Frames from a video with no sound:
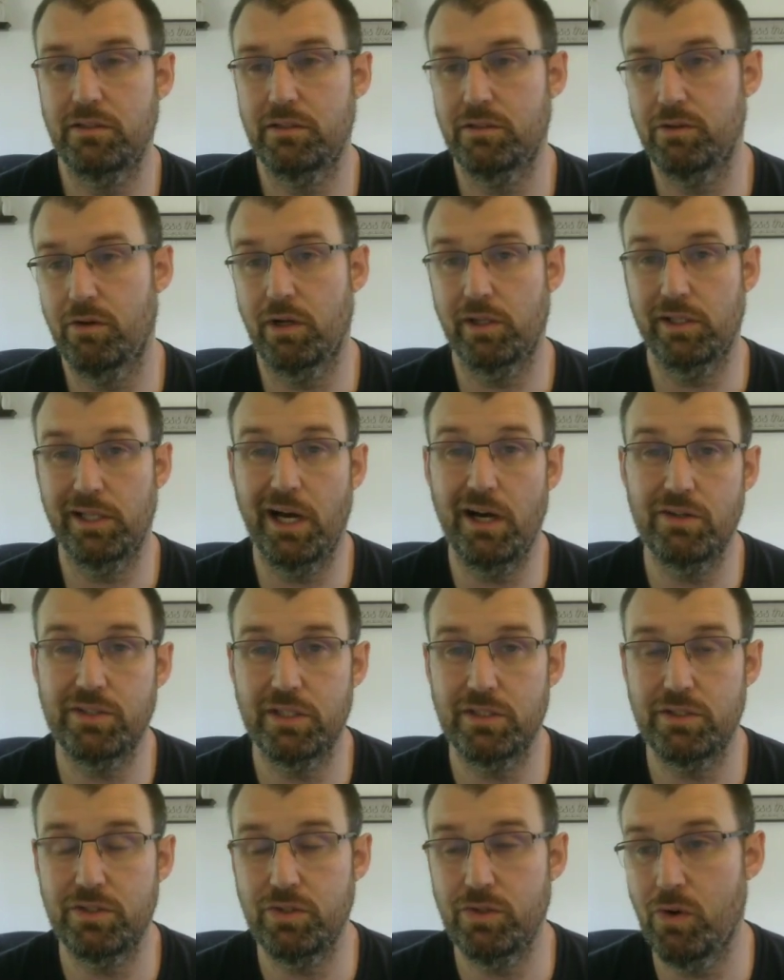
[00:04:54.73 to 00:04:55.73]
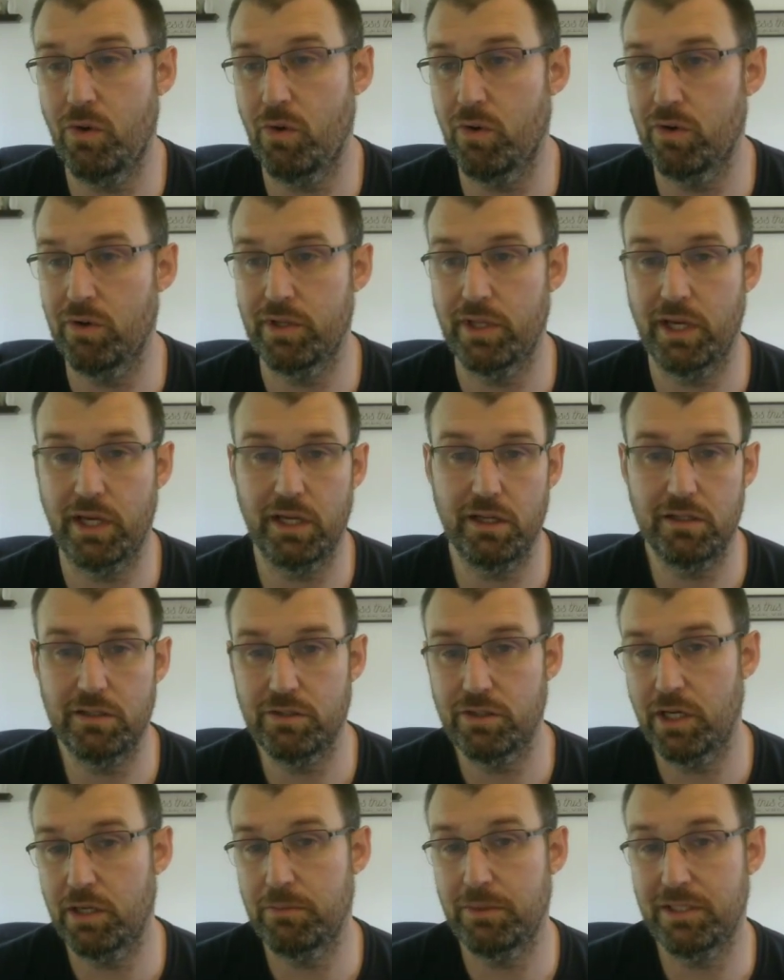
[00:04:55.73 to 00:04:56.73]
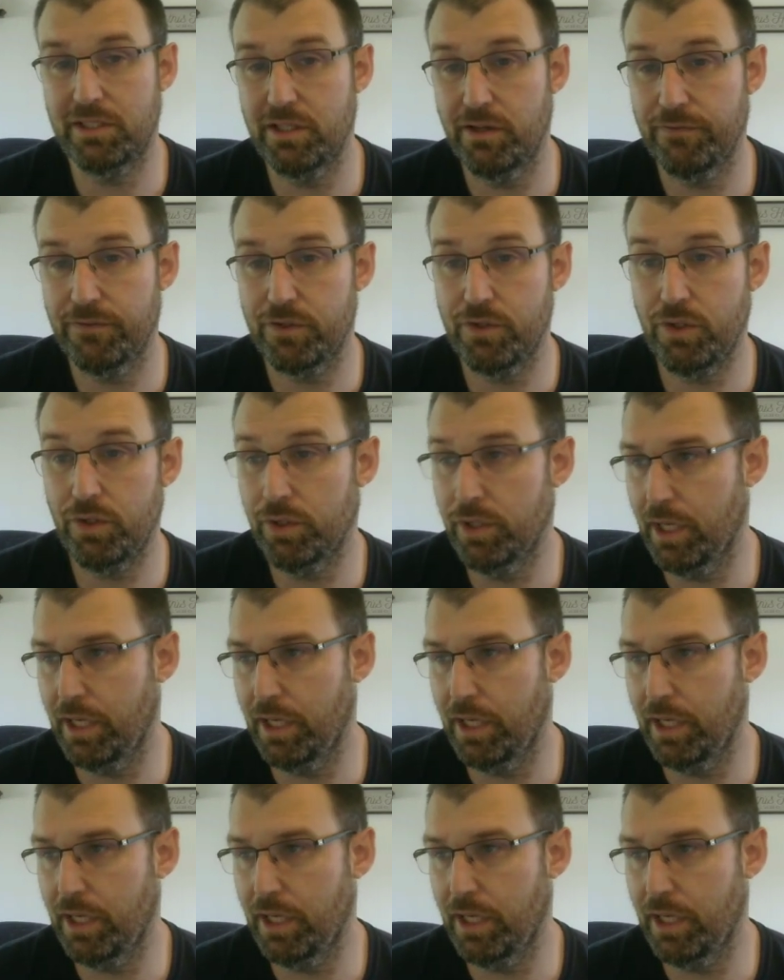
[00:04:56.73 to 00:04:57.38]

allows it to, or they could try to be difficult,